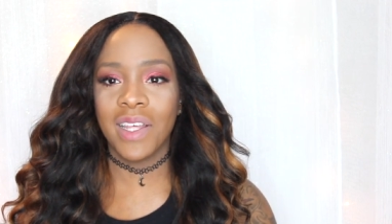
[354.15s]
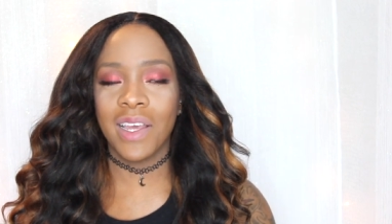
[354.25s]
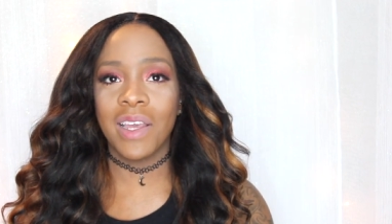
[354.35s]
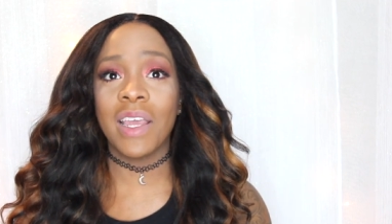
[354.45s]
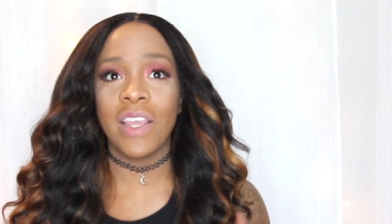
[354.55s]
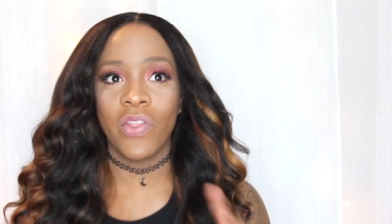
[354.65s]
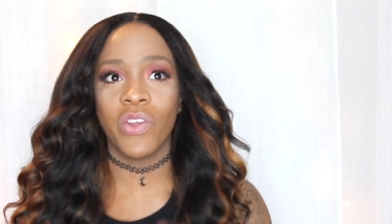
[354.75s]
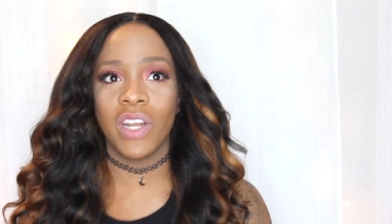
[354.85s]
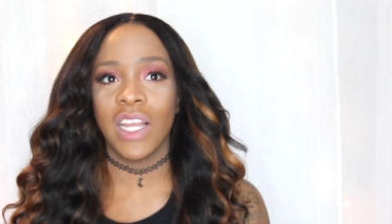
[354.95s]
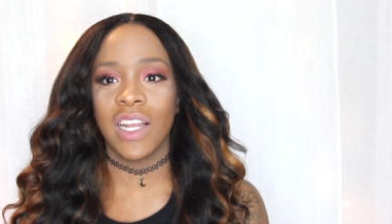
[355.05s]

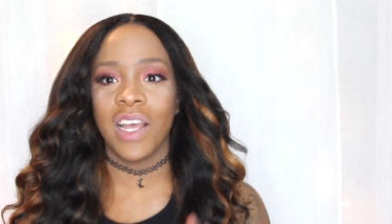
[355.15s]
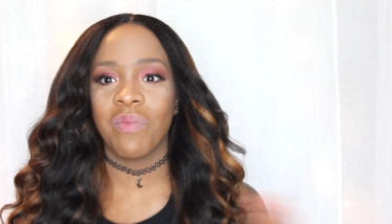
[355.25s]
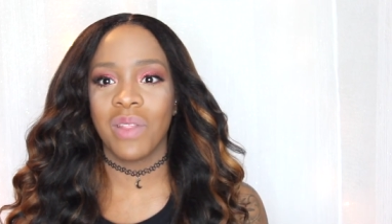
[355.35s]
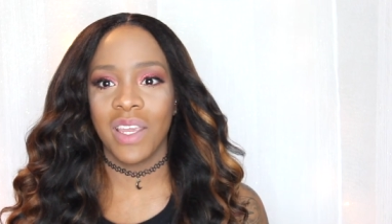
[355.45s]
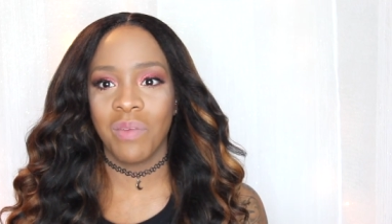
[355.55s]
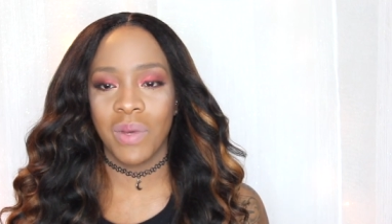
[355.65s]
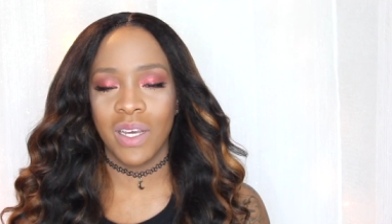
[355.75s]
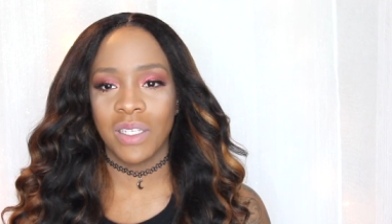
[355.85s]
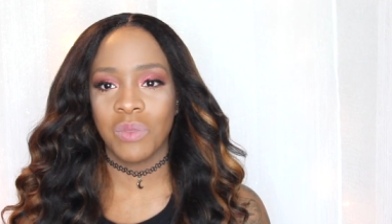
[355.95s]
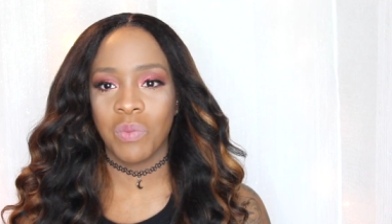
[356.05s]
8.30 and I'm late
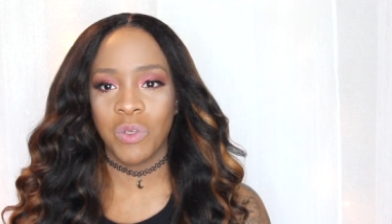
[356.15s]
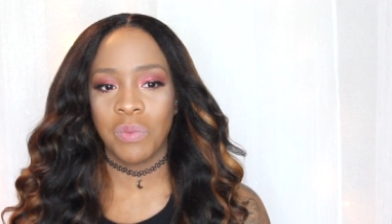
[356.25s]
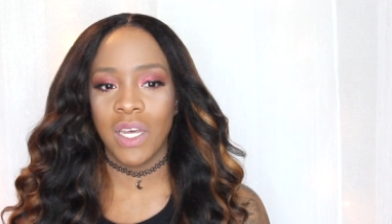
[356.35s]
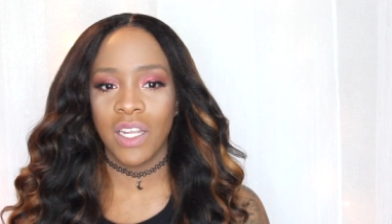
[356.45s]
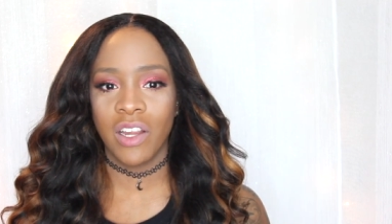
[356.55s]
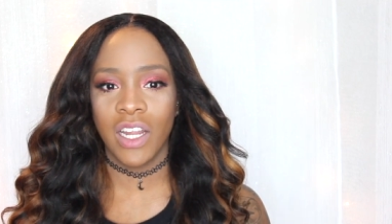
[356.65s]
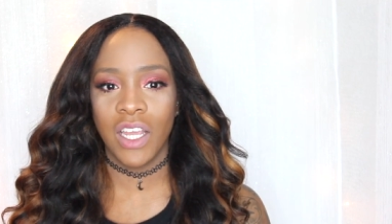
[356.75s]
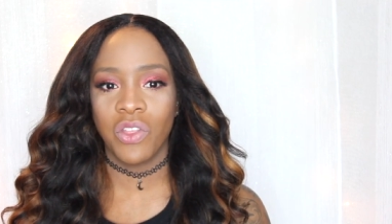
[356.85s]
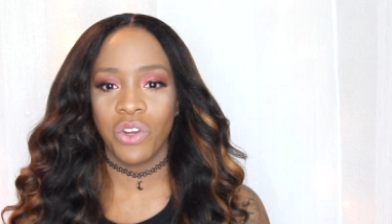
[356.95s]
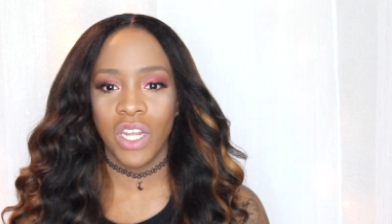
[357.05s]
because I'm supposed to be out of here at
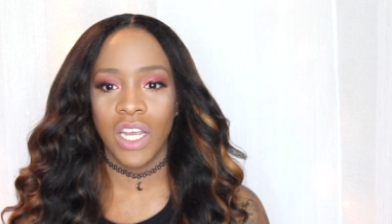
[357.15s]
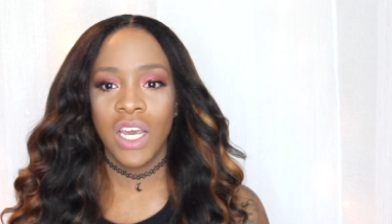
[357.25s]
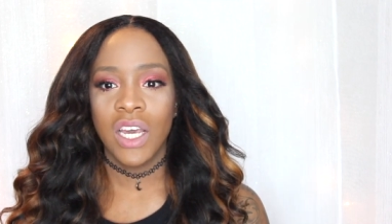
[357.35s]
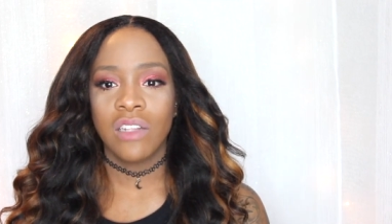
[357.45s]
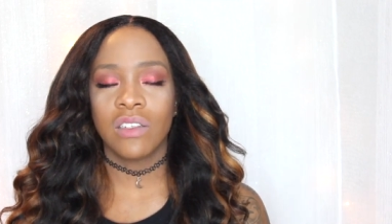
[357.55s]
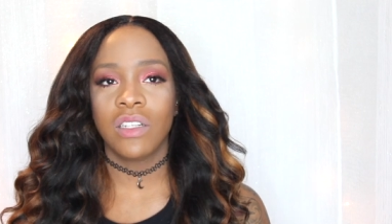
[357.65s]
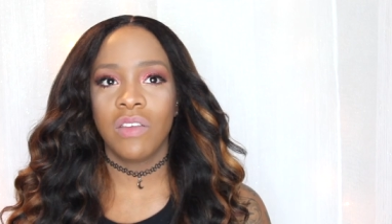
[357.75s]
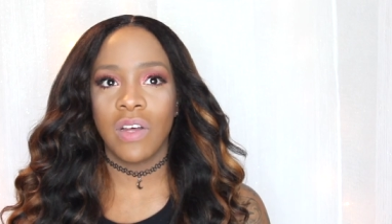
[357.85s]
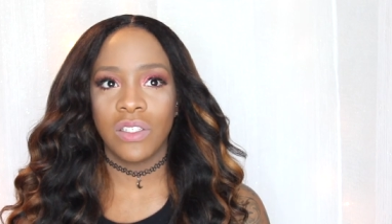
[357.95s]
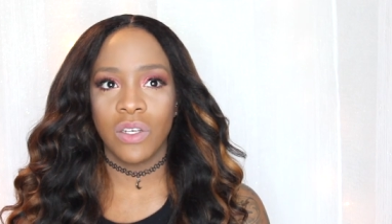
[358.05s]
8.30 to
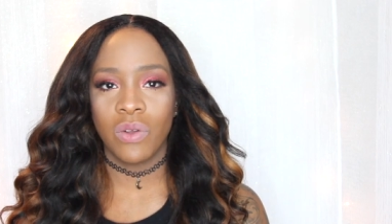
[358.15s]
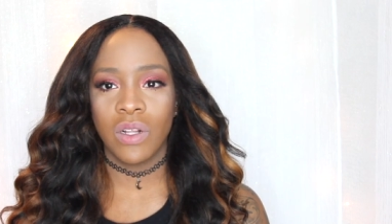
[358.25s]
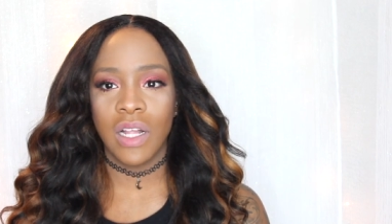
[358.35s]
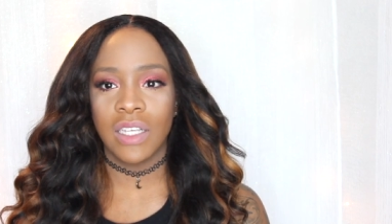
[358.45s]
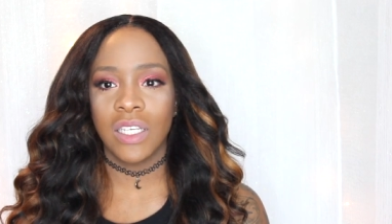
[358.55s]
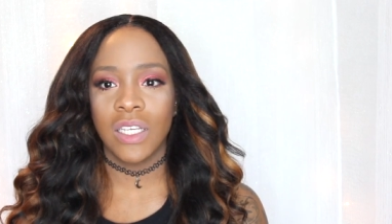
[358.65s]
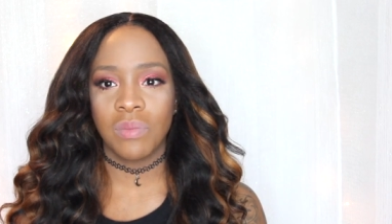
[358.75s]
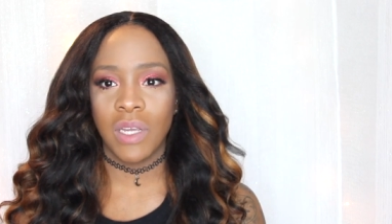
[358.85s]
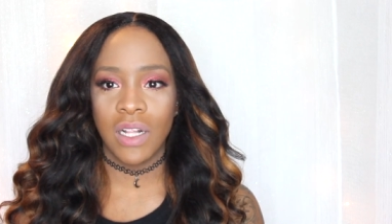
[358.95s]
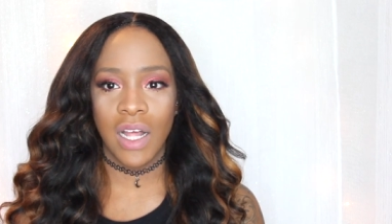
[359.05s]
leave out to go to class
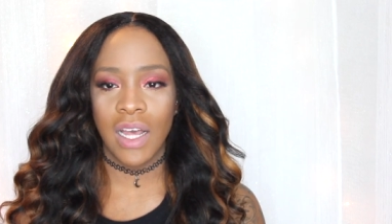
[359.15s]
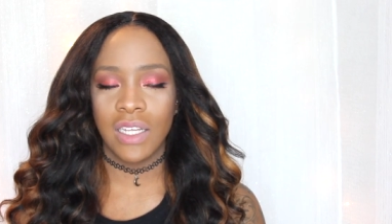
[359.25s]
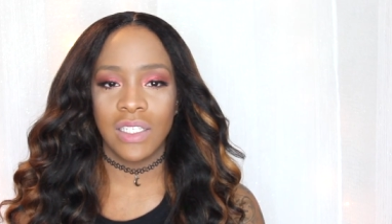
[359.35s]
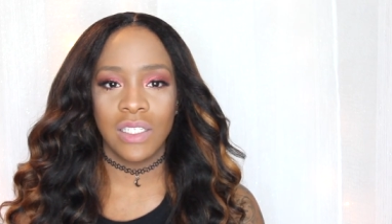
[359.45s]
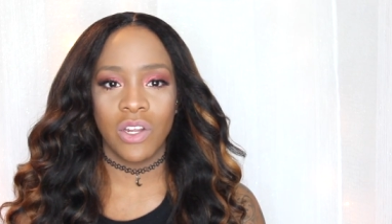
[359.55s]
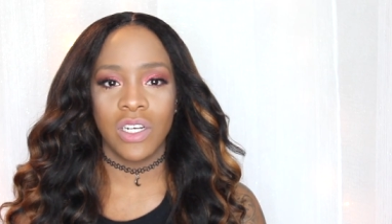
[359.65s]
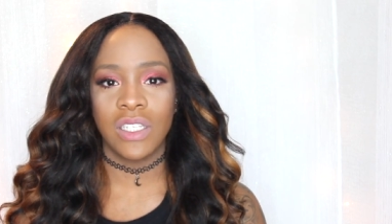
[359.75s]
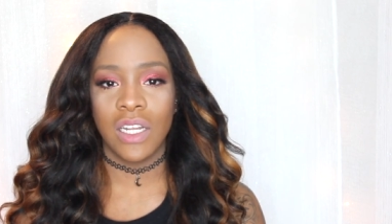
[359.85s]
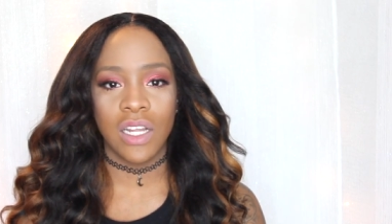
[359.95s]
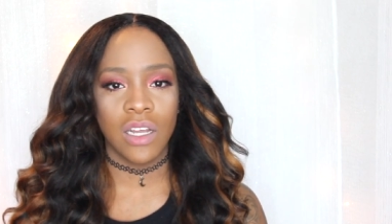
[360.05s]
because my class
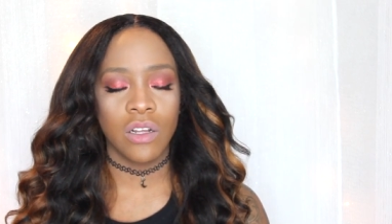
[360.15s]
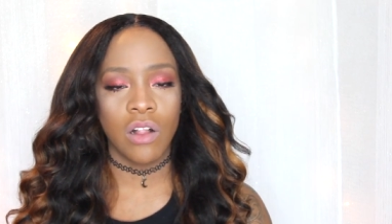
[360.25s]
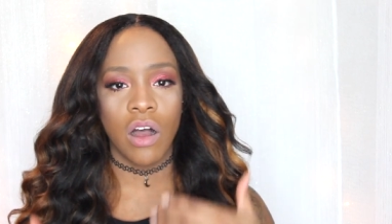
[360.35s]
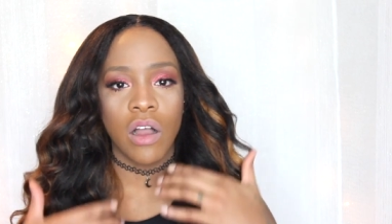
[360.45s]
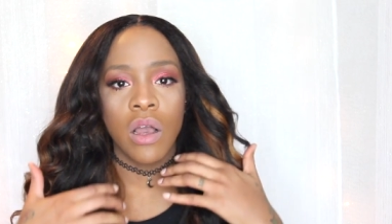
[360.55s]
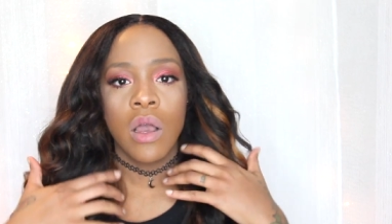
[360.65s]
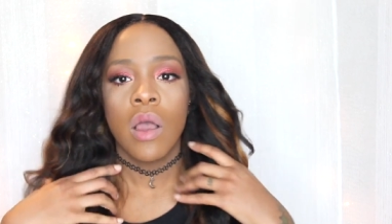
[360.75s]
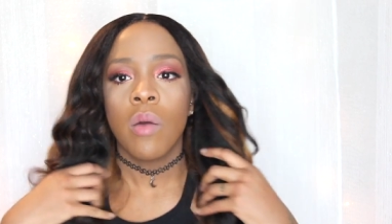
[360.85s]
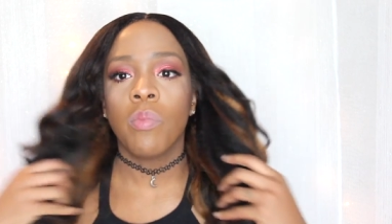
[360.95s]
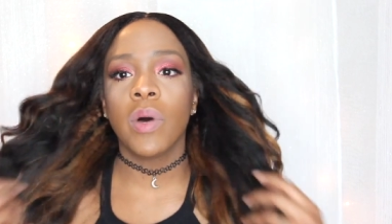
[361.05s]
starts at 9 o'clock.
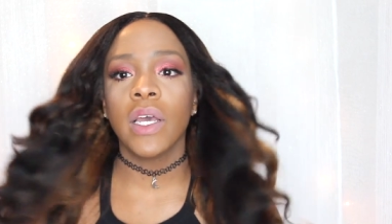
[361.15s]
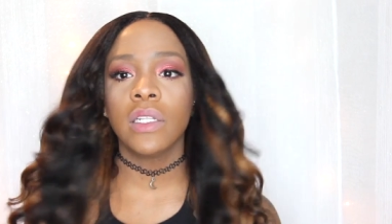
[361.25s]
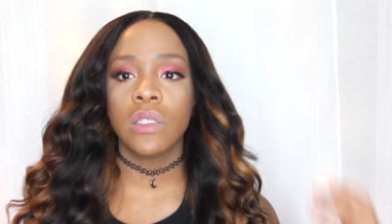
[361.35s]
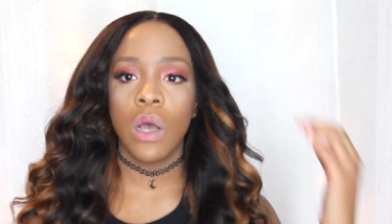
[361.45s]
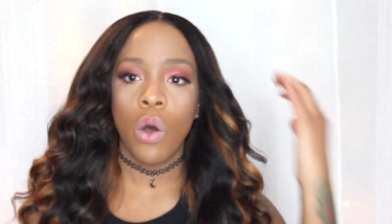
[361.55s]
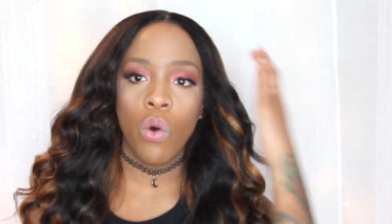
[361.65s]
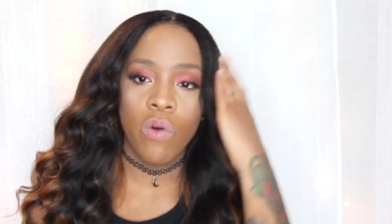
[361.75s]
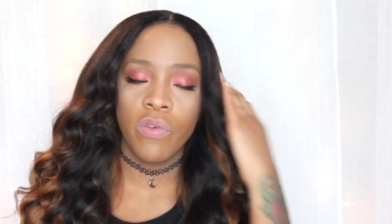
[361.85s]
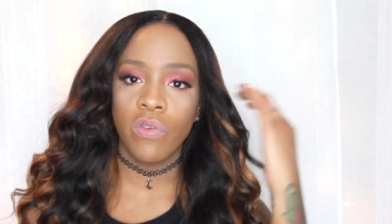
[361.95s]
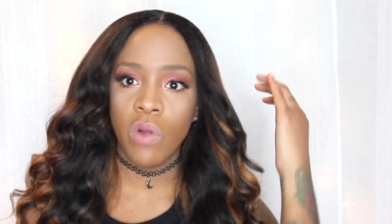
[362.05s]
But
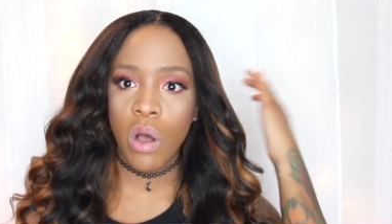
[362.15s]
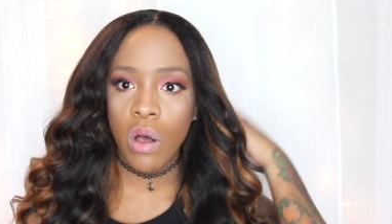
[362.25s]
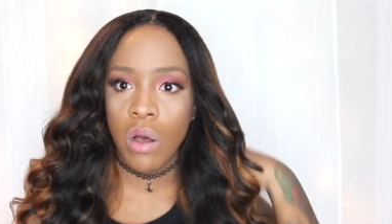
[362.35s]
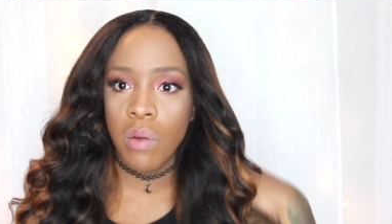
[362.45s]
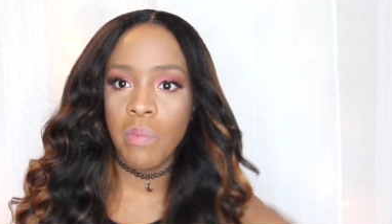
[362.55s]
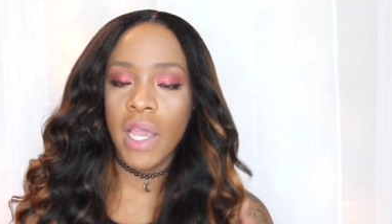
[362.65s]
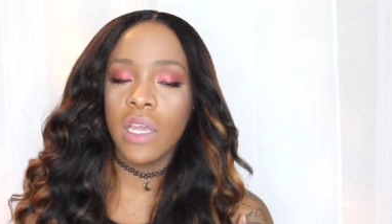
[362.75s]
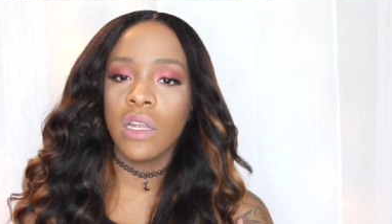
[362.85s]
overall, my